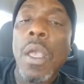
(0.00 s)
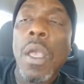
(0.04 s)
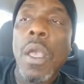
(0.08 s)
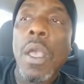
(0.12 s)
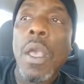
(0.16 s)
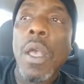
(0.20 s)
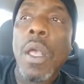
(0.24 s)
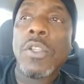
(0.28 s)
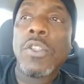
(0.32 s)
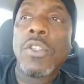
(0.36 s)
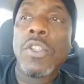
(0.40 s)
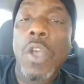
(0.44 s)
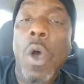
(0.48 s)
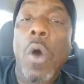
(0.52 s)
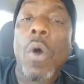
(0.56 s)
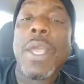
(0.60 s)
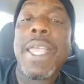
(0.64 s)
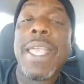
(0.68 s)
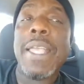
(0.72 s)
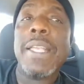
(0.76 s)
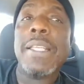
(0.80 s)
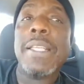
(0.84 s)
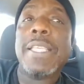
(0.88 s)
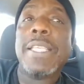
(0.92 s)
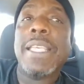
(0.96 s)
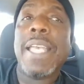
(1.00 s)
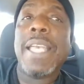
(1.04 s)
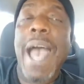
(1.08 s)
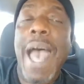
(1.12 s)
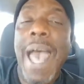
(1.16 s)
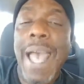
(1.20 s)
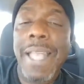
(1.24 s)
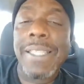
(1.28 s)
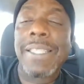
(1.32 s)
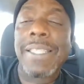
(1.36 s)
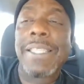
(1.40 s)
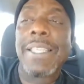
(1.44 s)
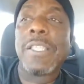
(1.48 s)
So he's
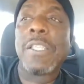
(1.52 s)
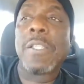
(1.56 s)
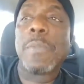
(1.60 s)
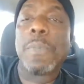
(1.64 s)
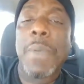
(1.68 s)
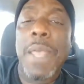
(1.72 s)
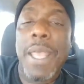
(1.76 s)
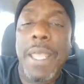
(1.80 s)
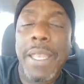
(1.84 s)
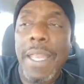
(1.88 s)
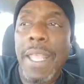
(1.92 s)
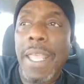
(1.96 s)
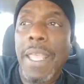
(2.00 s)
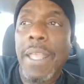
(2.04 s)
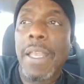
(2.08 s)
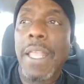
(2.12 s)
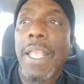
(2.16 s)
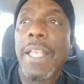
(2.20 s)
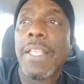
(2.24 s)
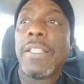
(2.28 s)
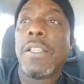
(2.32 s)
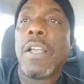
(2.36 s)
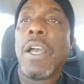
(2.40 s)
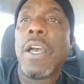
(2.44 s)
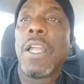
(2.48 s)
got suspended. He's going to